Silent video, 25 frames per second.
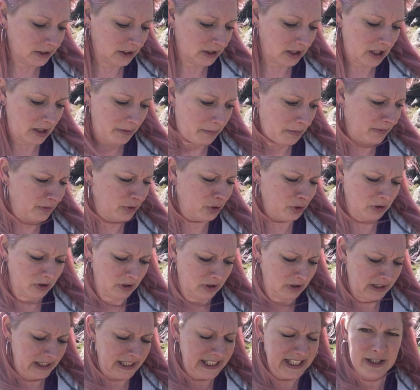Um, I've got
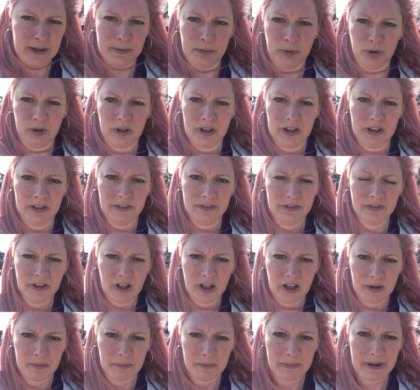a litre bottle of
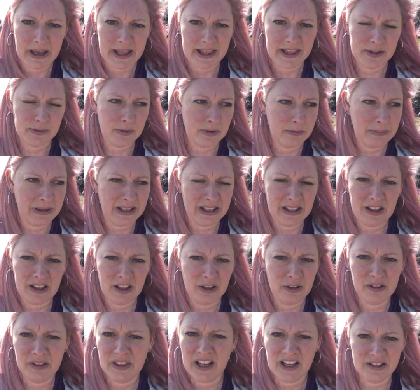um, meths with me,
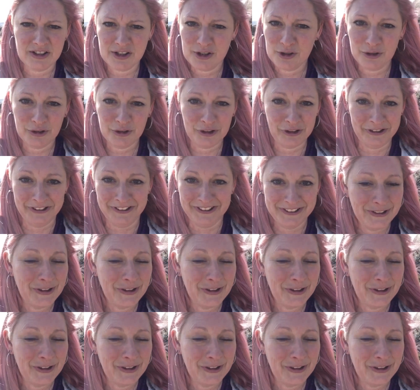though that's not